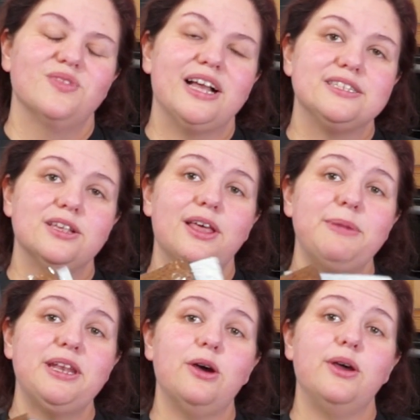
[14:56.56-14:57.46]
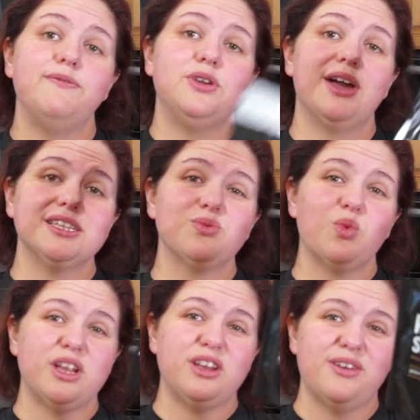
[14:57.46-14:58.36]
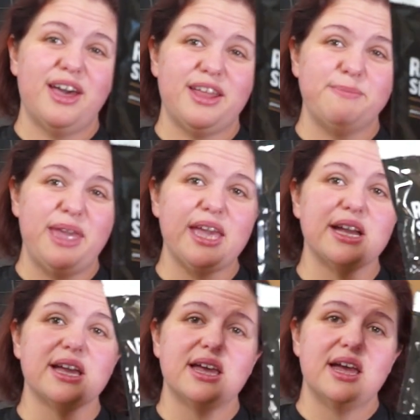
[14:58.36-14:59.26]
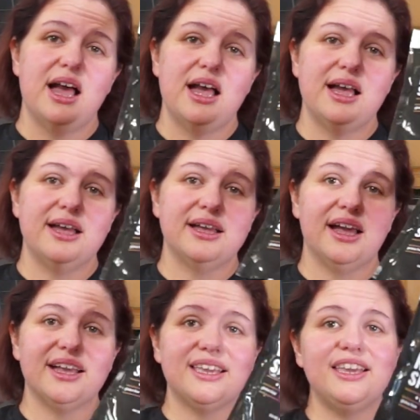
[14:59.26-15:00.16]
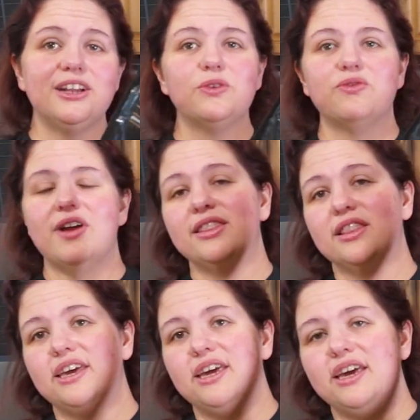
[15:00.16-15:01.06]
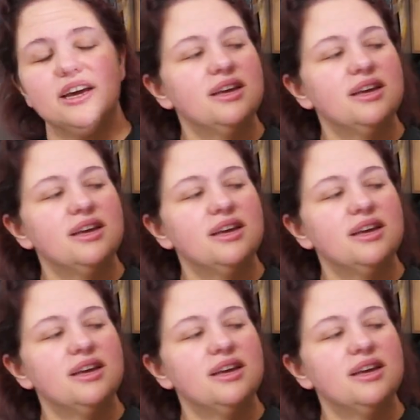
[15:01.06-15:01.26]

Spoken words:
So let me know if you guys want to know how to make a keto-friendly